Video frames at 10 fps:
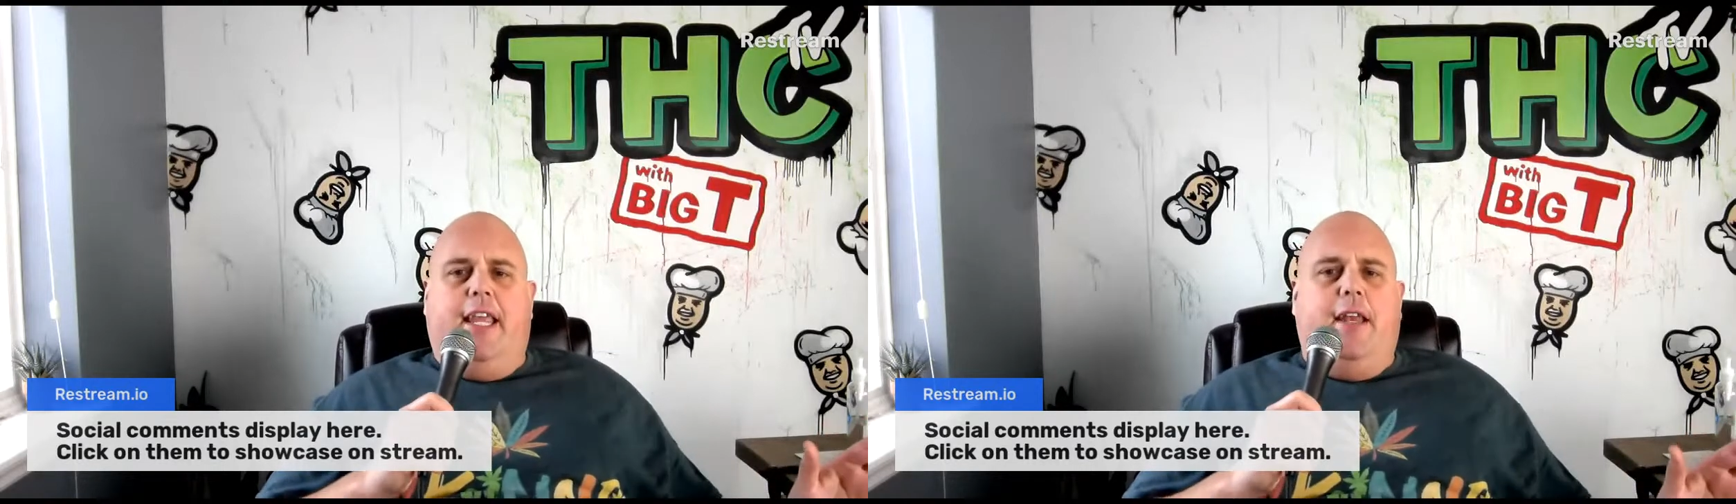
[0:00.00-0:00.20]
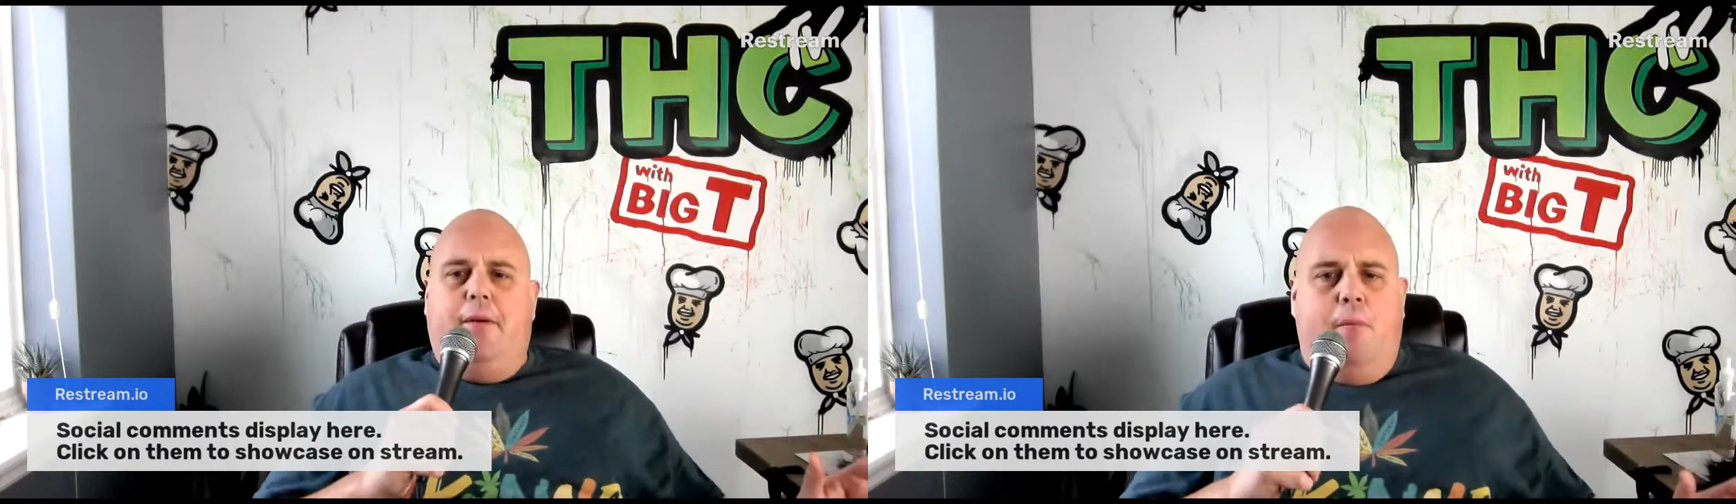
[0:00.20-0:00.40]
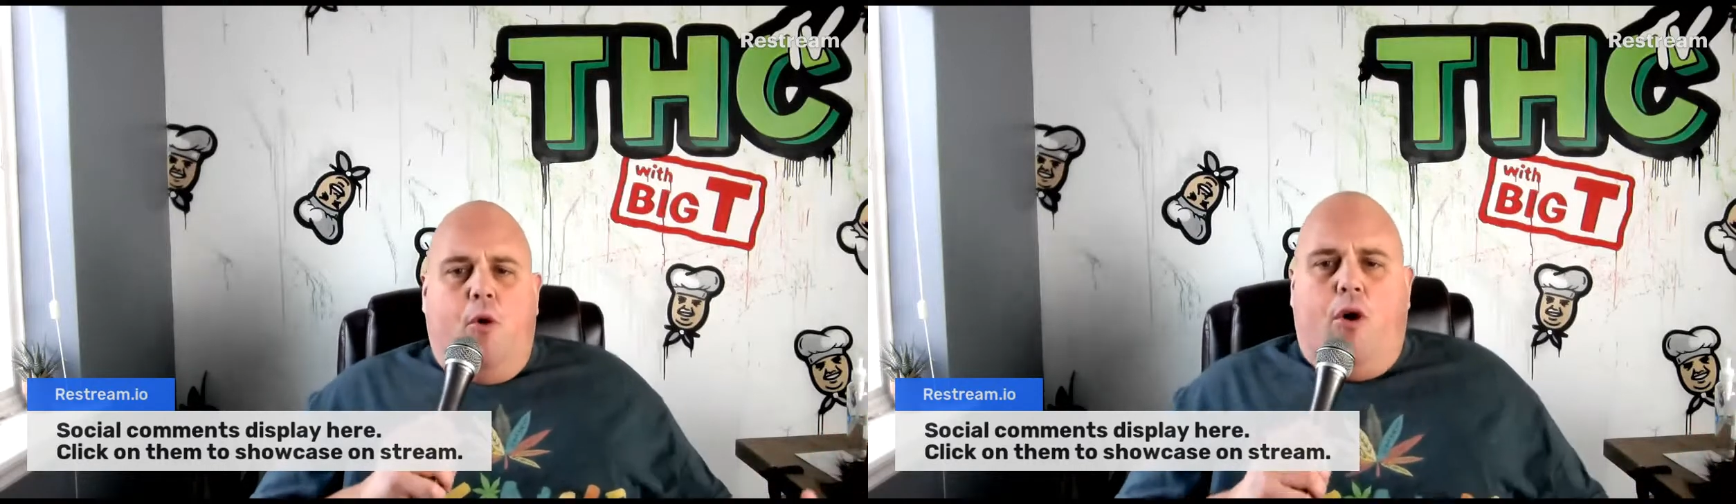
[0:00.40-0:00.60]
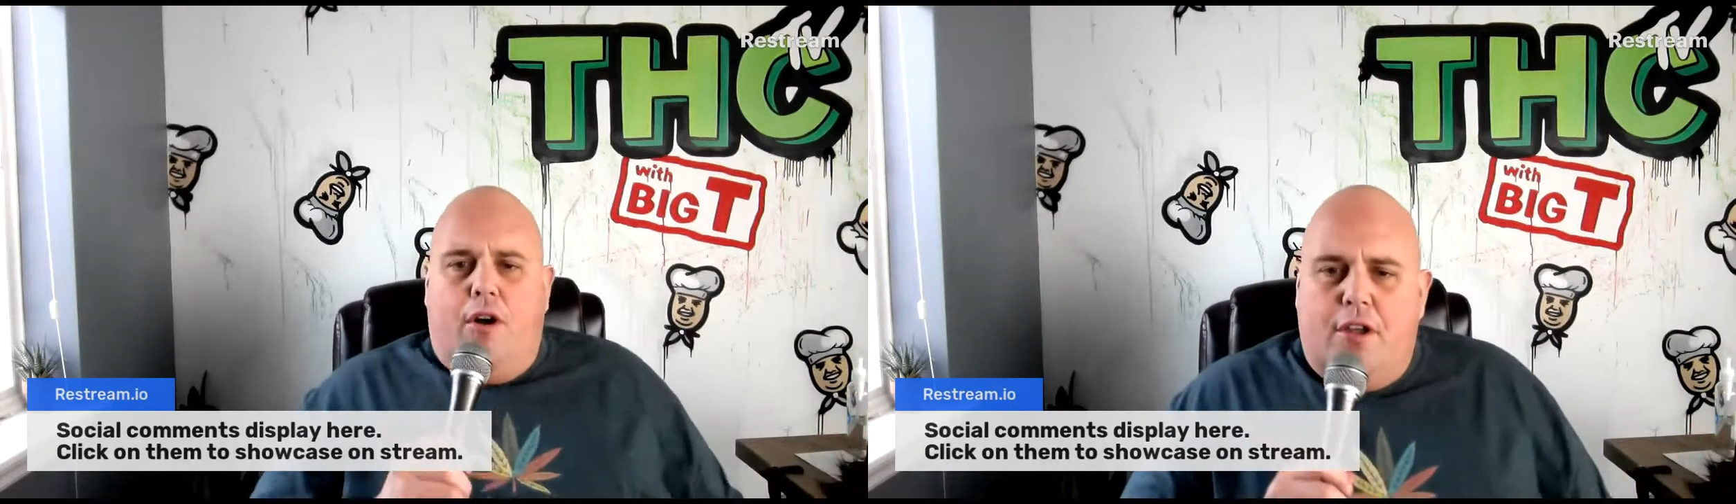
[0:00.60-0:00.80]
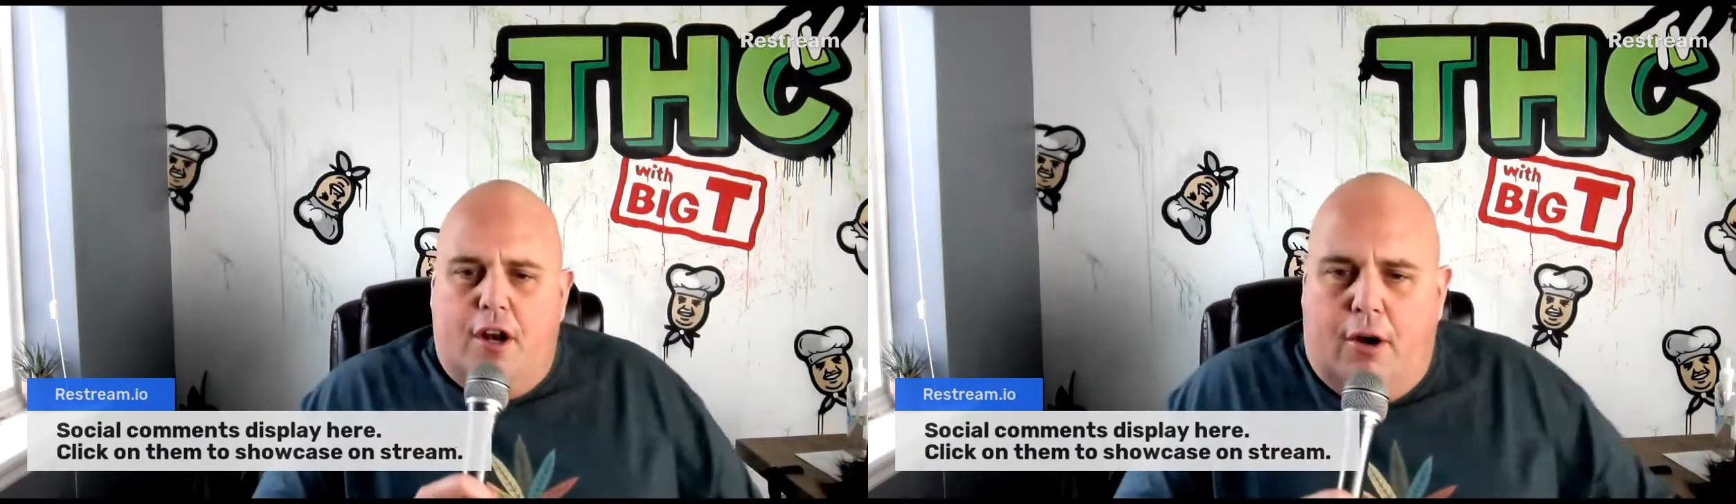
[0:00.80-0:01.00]
eating more,
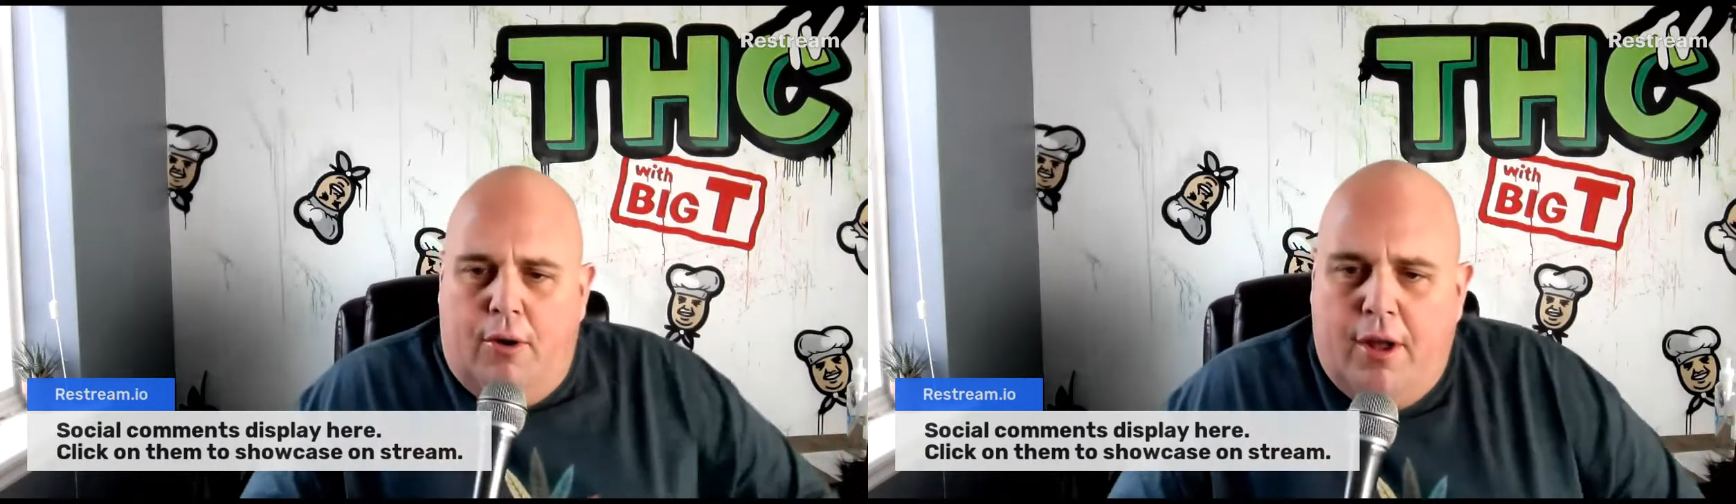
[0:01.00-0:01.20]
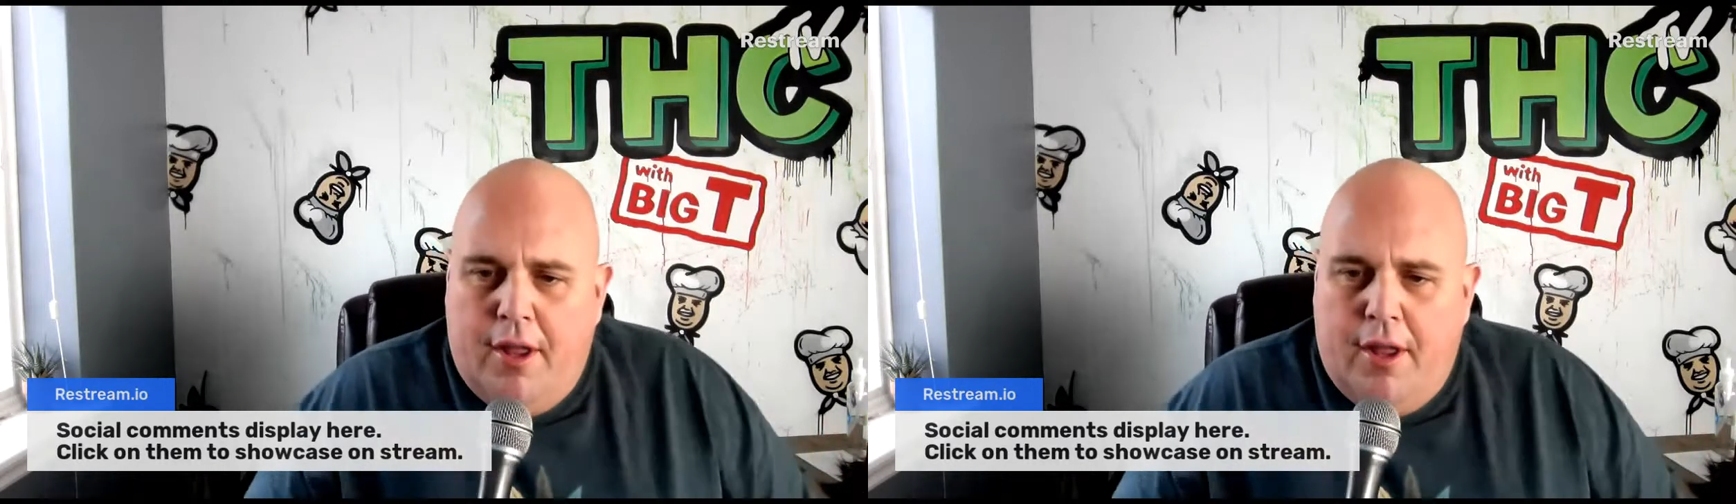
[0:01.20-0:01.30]
you know?